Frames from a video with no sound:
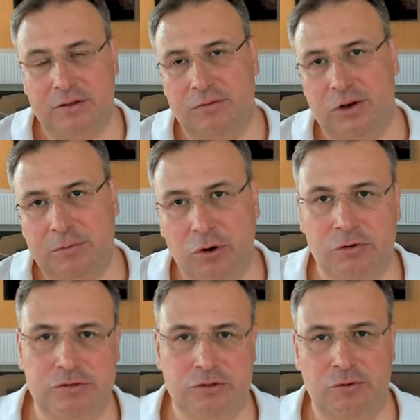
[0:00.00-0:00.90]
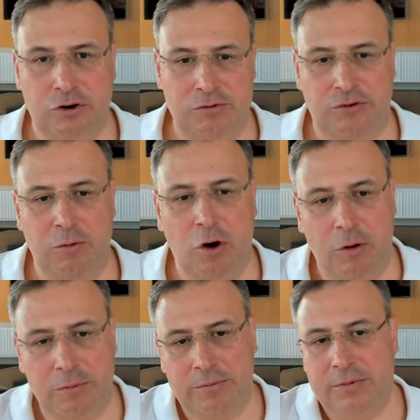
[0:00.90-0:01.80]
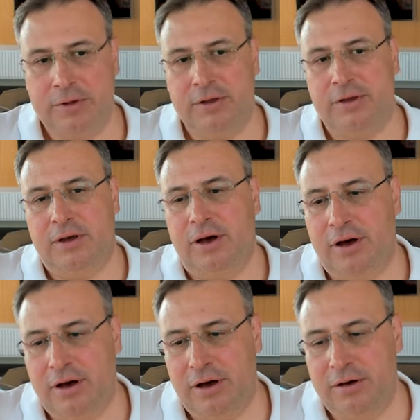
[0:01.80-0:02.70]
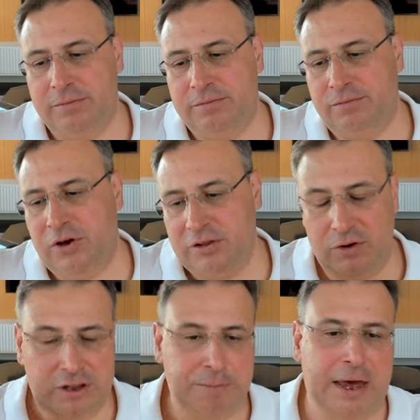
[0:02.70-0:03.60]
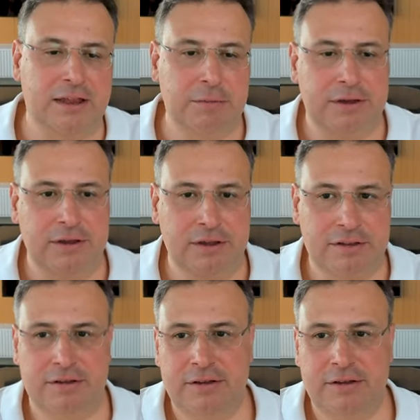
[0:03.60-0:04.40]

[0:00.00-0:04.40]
we moved to working from home when the pandemic hit,